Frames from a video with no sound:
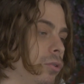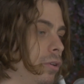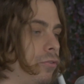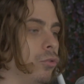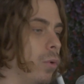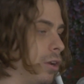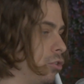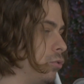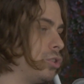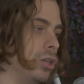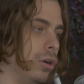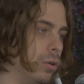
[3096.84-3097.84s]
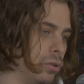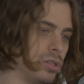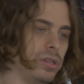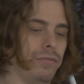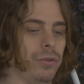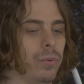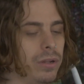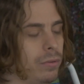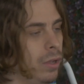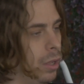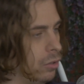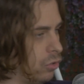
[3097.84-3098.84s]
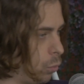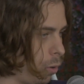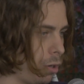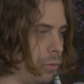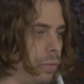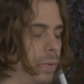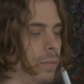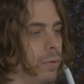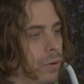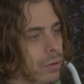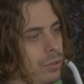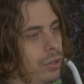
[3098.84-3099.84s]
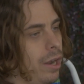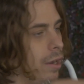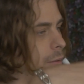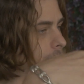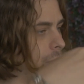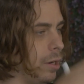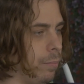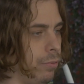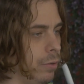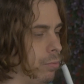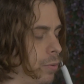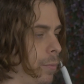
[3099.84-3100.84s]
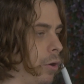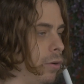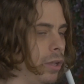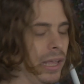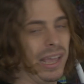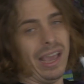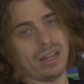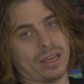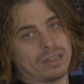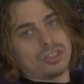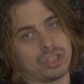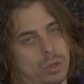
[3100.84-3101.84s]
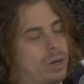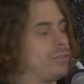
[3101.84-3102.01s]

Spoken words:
to if you want to do shows, if you want to work with people, you gotta put promote. And I get to show